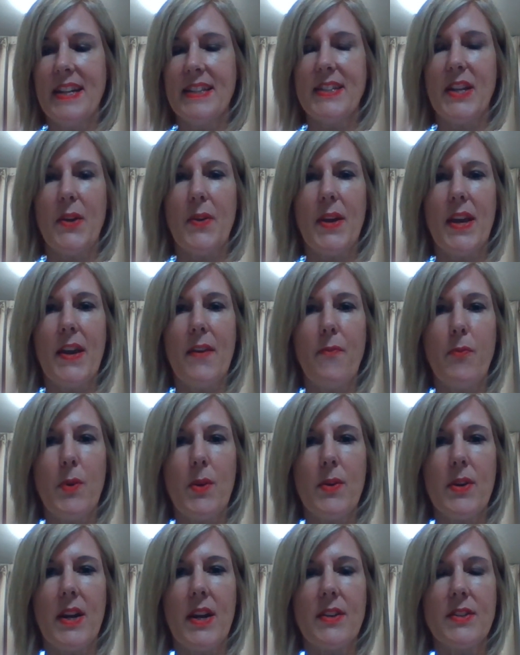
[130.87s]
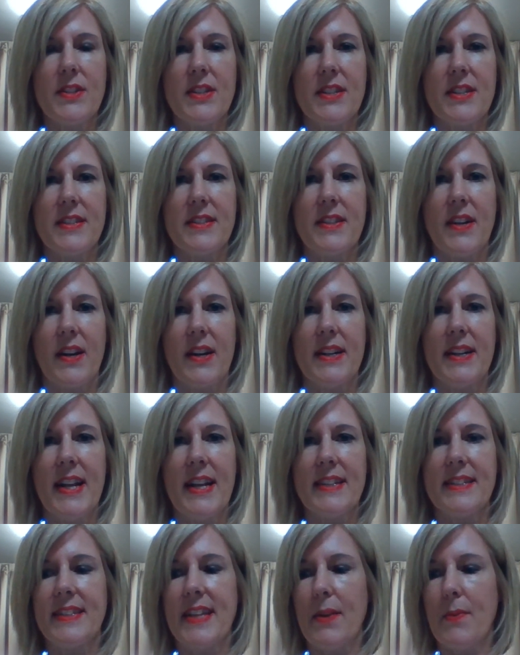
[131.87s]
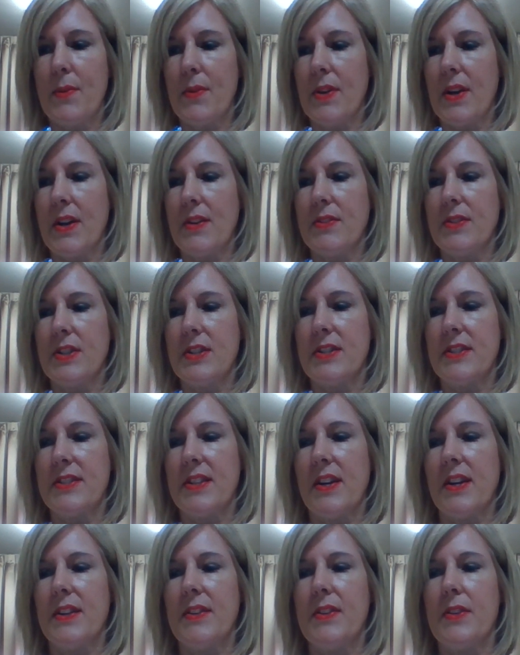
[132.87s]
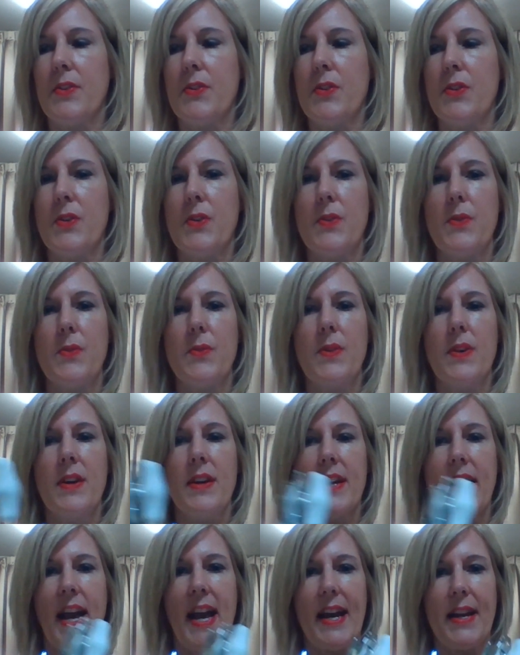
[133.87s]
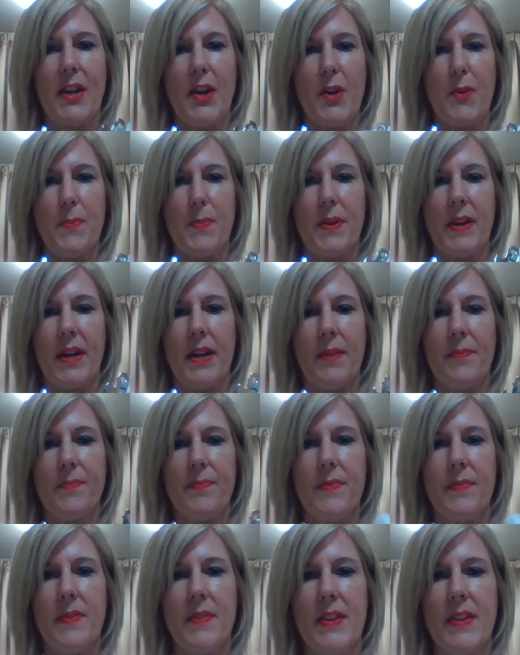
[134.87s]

So if we were going to design, let's say we were going to design the new can opener.